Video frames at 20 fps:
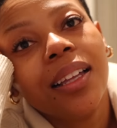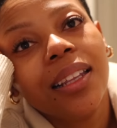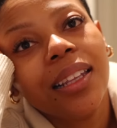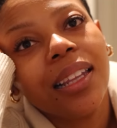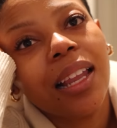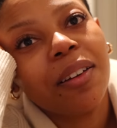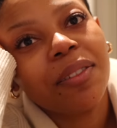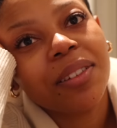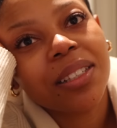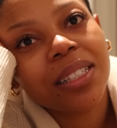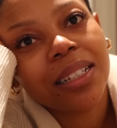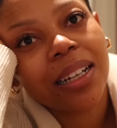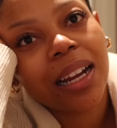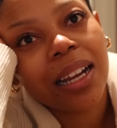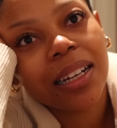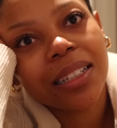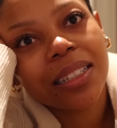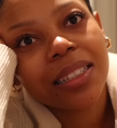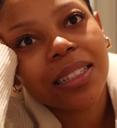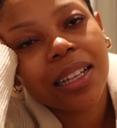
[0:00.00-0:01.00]
Love is an
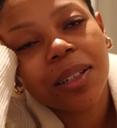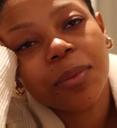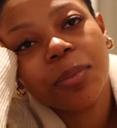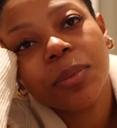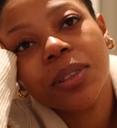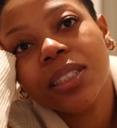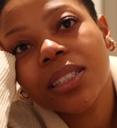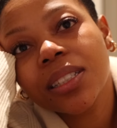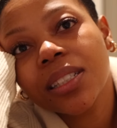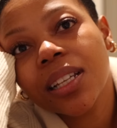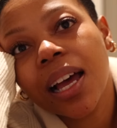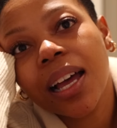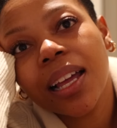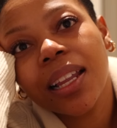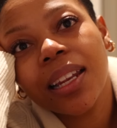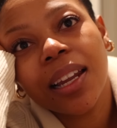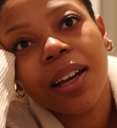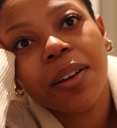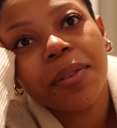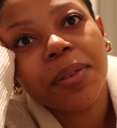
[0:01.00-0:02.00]
understatement. I
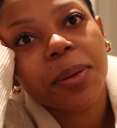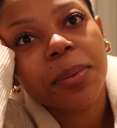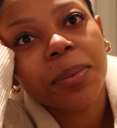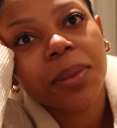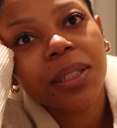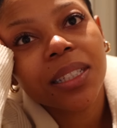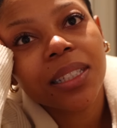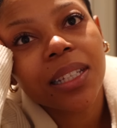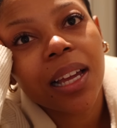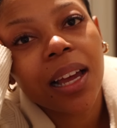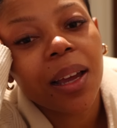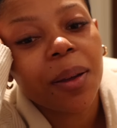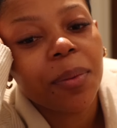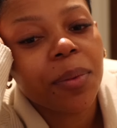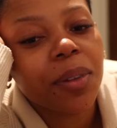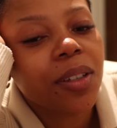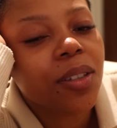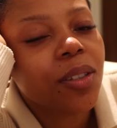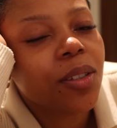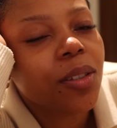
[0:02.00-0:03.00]
love them this time.
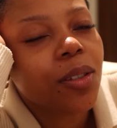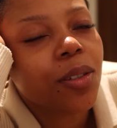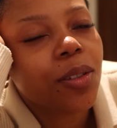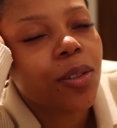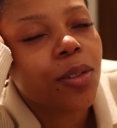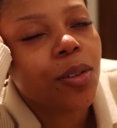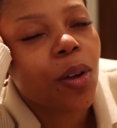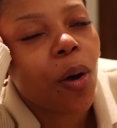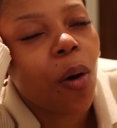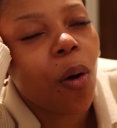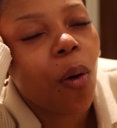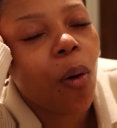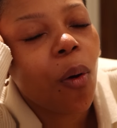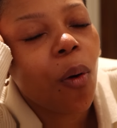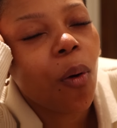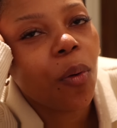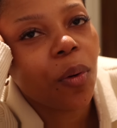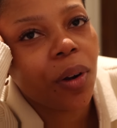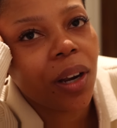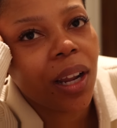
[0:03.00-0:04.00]

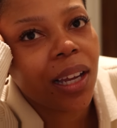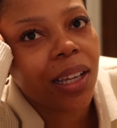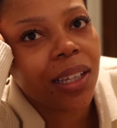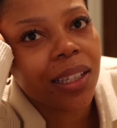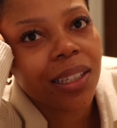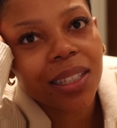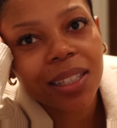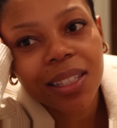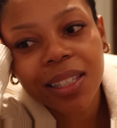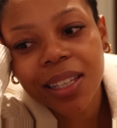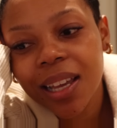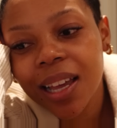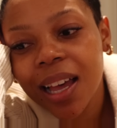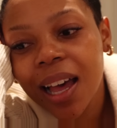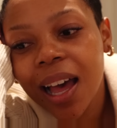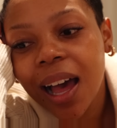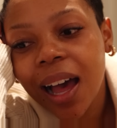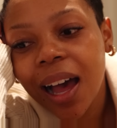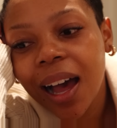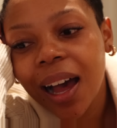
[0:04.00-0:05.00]
They're so
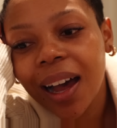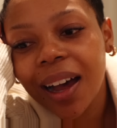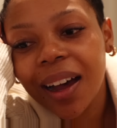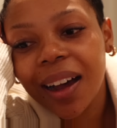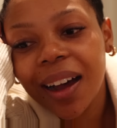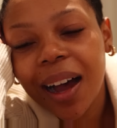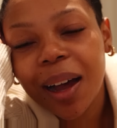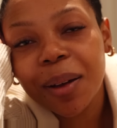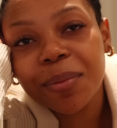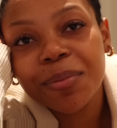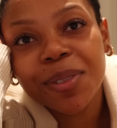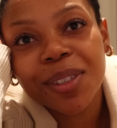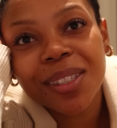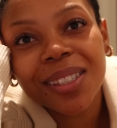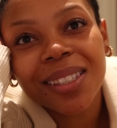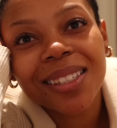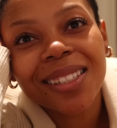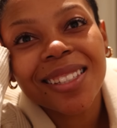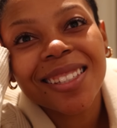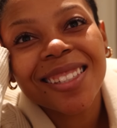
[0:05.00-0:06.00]
nice. I'm
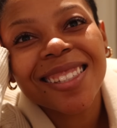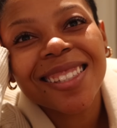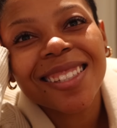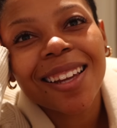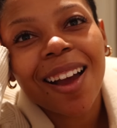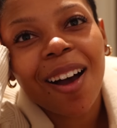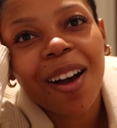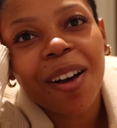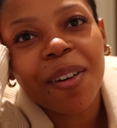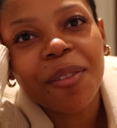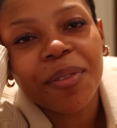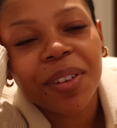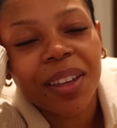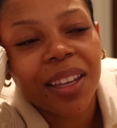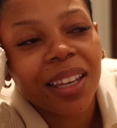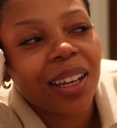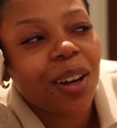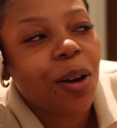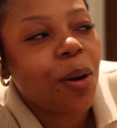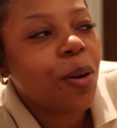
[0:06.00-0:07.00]

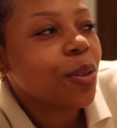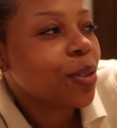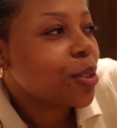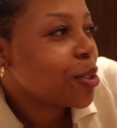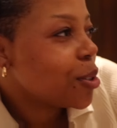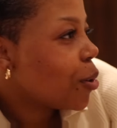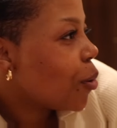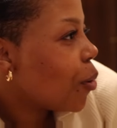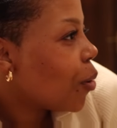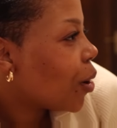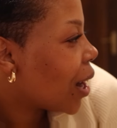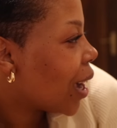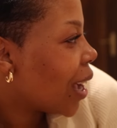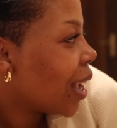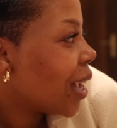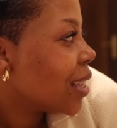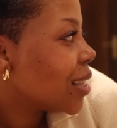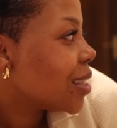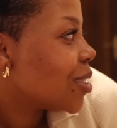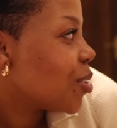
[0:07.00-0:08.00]
starving. Also,
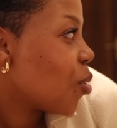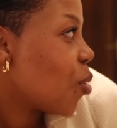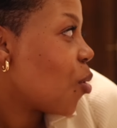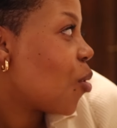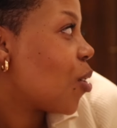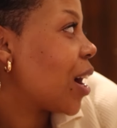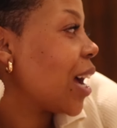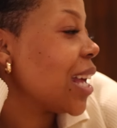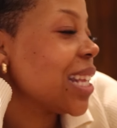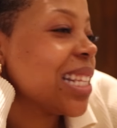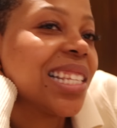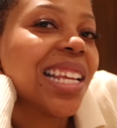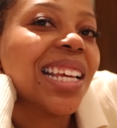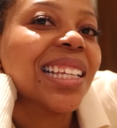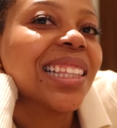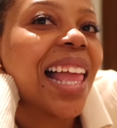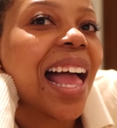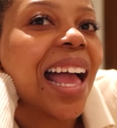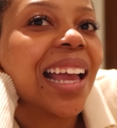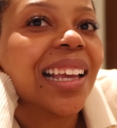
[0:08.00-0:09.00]
guys, yo, guys,
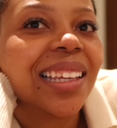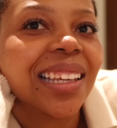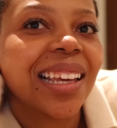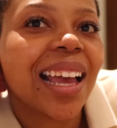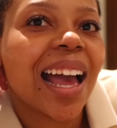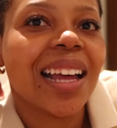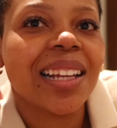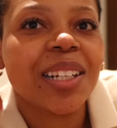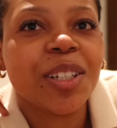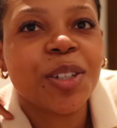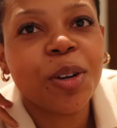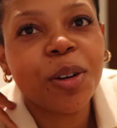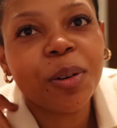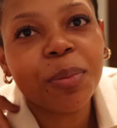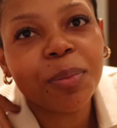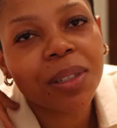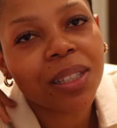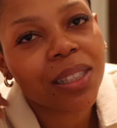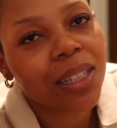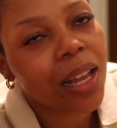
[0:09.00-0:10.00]
name like it. I
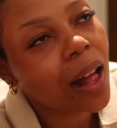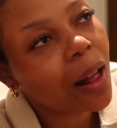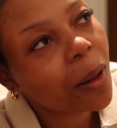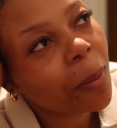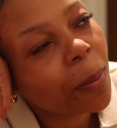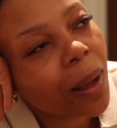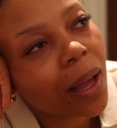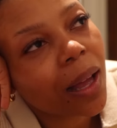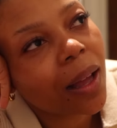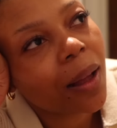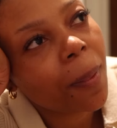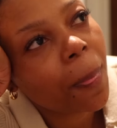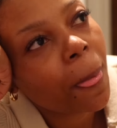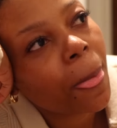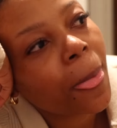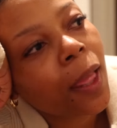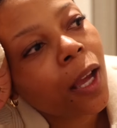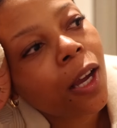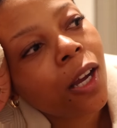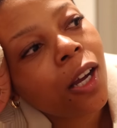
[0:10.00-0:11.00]
took Miss Alba
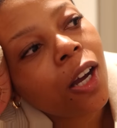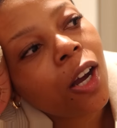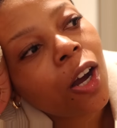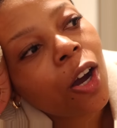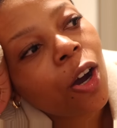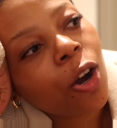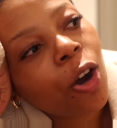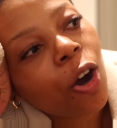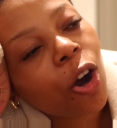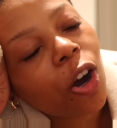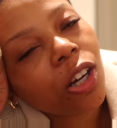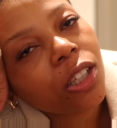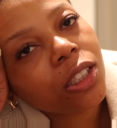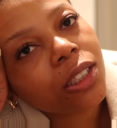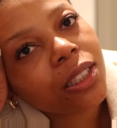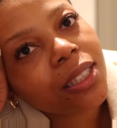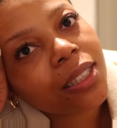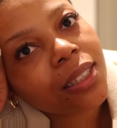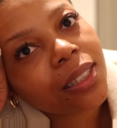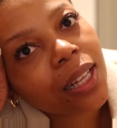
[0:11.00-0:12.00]

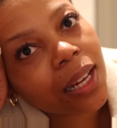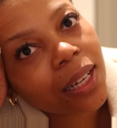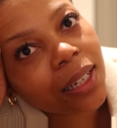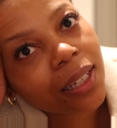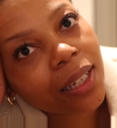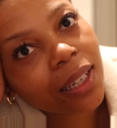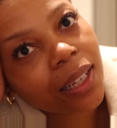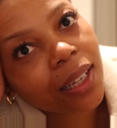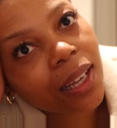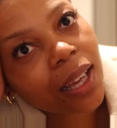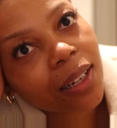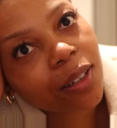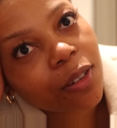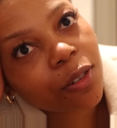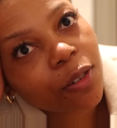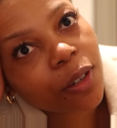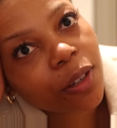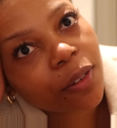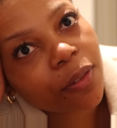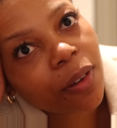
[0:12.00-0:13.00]
on Sunday. I
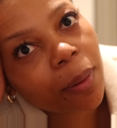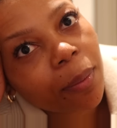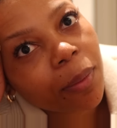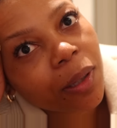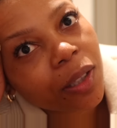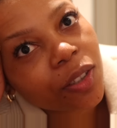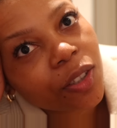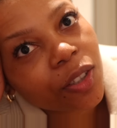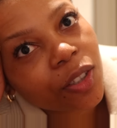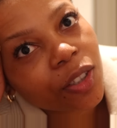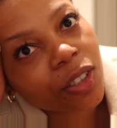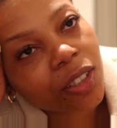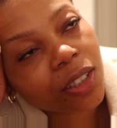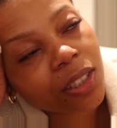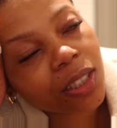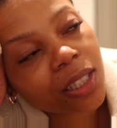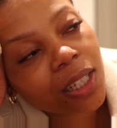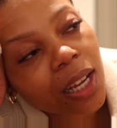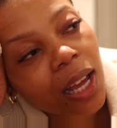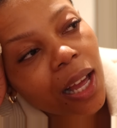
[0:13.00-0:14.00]
don't know if I
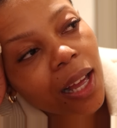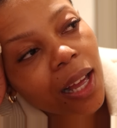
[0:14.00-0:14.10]
mentioned.